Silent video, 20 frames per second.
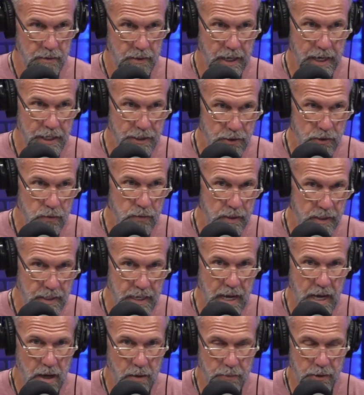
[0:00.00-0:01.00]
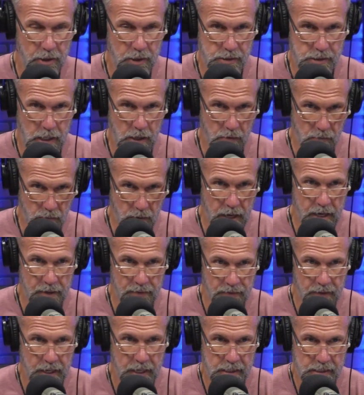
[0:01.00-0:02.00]
I do it now because I write
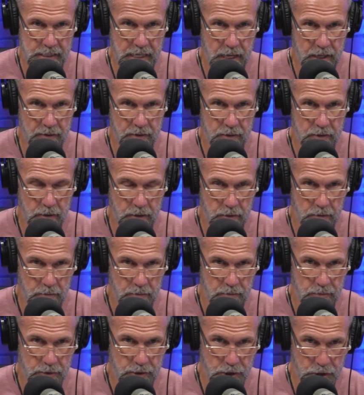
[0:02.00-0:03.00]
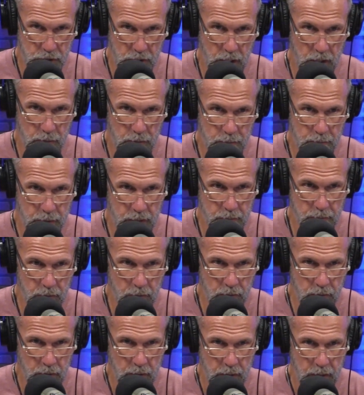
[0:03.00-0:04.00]
things out to share with
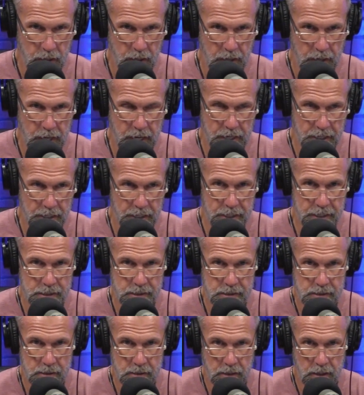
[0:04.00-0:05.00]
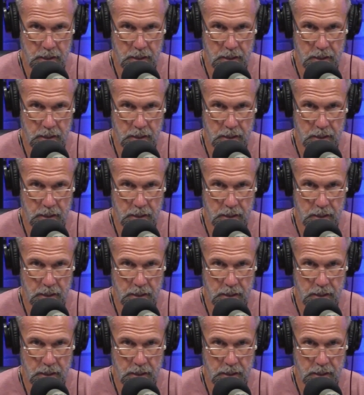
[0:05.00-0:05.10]
people. And it is